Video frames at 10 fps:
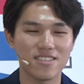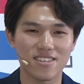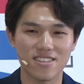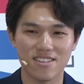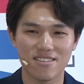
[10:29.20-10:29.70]

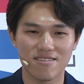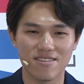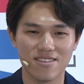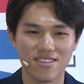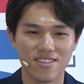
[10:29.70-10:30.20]
the
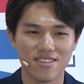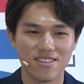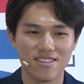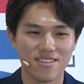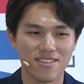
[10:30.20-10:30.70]

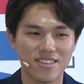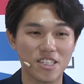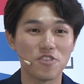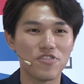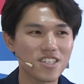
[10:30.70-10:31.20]

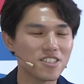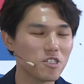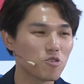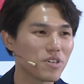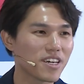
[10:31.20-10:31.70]
difficulty
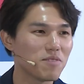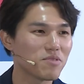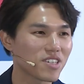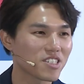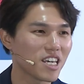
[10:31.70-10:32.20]
to become a
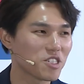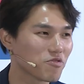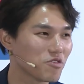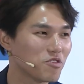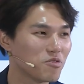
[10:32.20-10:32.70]

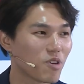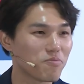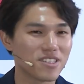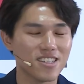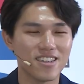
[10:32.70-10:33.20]
successful
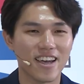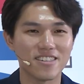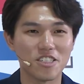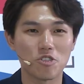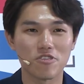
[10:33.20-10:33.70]
property and
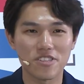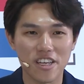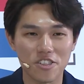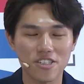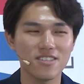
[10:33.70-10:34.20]
insurance
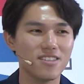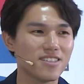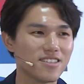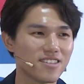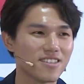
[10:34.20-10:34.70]
agent,
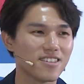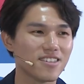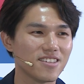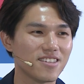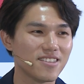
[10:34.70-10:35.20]

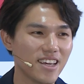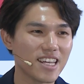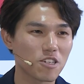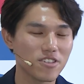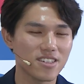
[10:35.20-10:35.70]
then
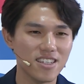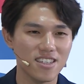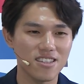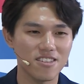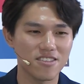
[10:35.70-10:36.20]
I
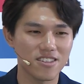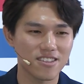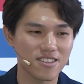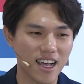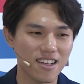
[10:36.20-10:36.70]
quickly
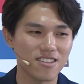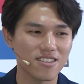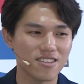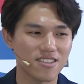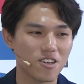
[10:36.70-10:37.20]
start
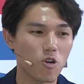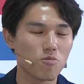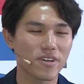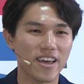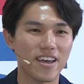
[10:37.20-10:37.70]
the
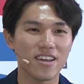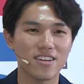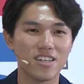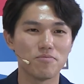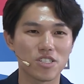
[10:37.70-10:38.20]
home care
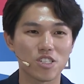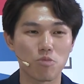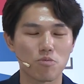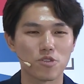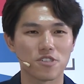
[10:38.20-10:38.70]
business
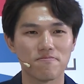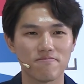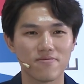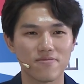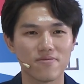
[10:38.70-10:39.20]
proposal.
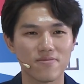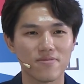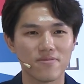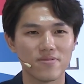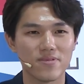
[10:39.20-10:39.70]

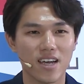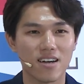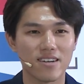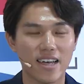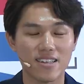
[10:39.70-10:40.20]
Yeah, and